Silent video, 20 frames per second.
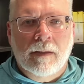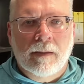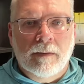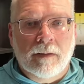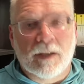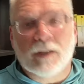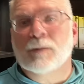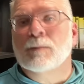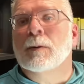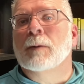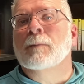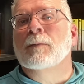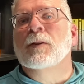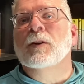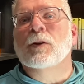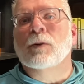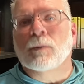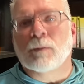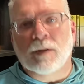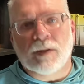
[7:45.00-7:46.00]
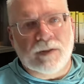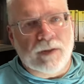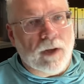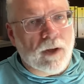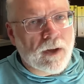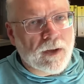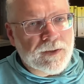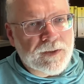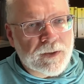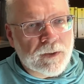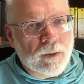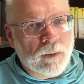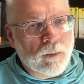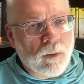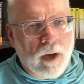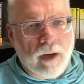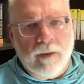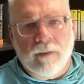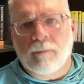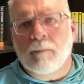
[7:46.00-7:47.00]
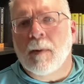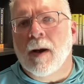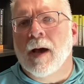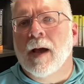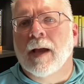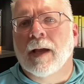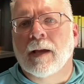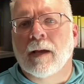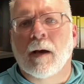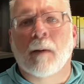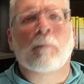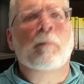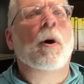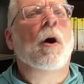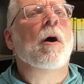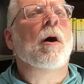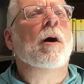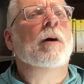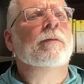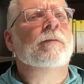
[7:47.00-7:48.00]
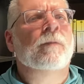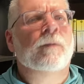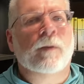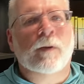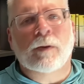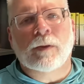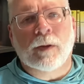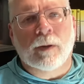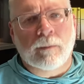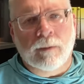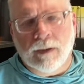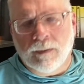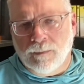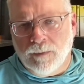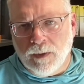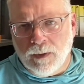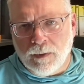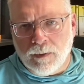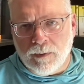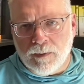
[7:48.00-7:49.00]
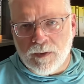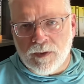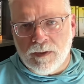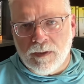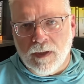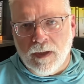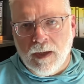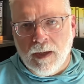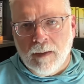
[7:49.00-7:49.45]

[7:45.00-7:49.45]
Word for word: This review is also one of my upon further reviews